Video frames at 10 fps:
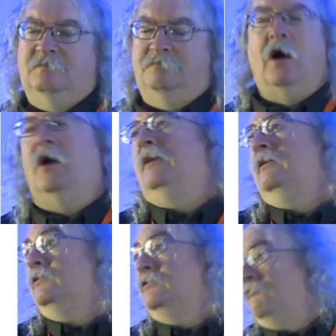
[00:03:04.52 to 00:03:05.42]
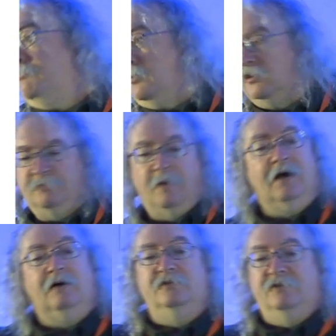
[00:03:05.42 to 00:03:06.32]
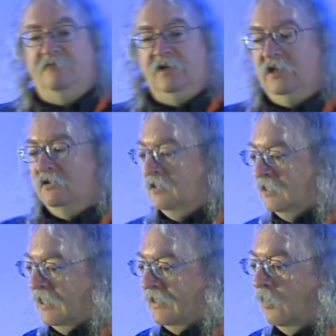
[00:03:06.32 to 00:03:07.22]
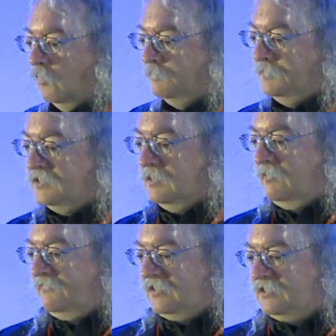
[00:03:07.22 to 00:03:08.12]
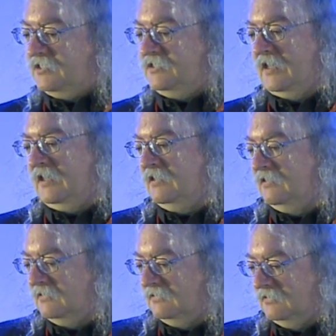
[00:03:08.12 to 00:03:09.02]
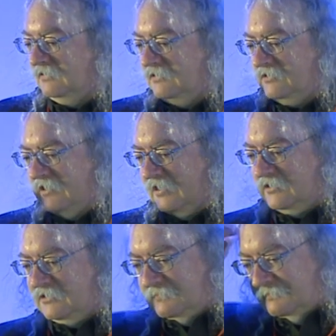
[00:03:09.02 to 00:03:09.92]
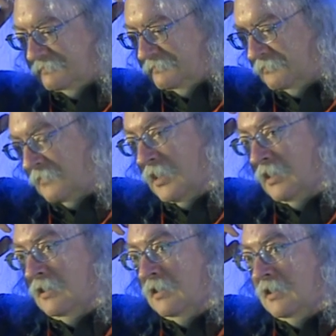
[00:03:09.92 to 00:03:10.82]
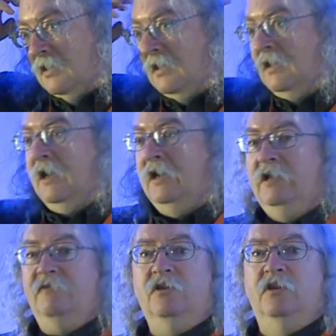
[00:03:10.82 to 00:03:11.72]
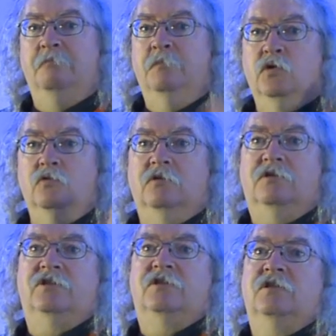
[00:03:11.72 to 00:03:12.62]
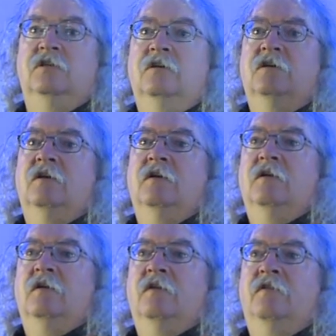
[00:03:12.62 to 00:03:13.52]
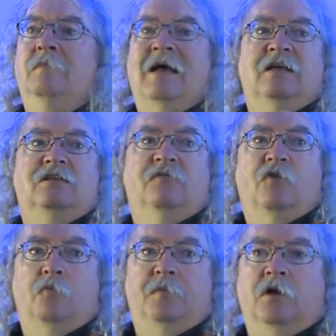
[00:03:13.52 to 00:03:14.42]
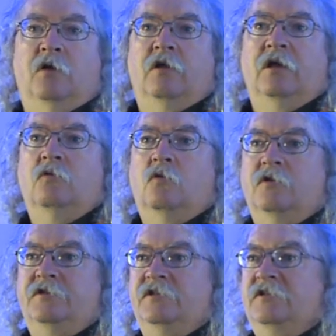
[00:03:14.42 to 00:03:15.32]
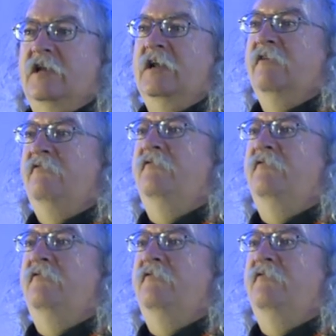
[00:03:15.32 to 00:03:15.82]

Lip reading: piles of books, piles of video, and hope some of it sticks. And even the MOOCs, the massive open online courses that have